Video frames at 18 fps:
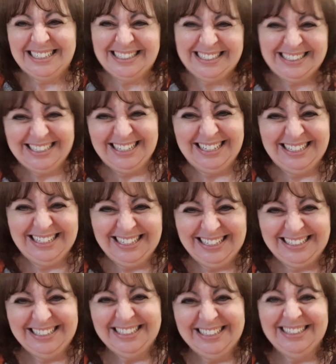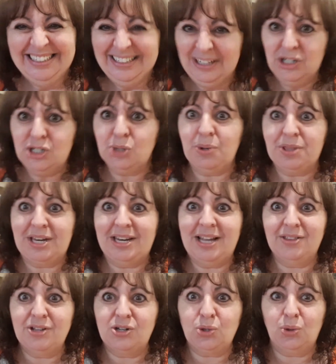I could do with
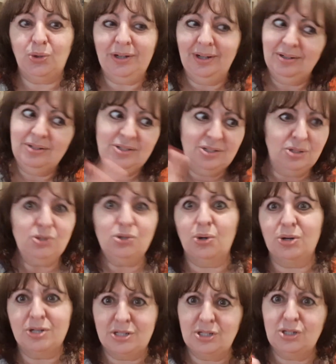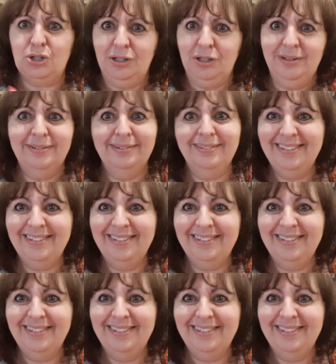another daughter. 2 daughters is good.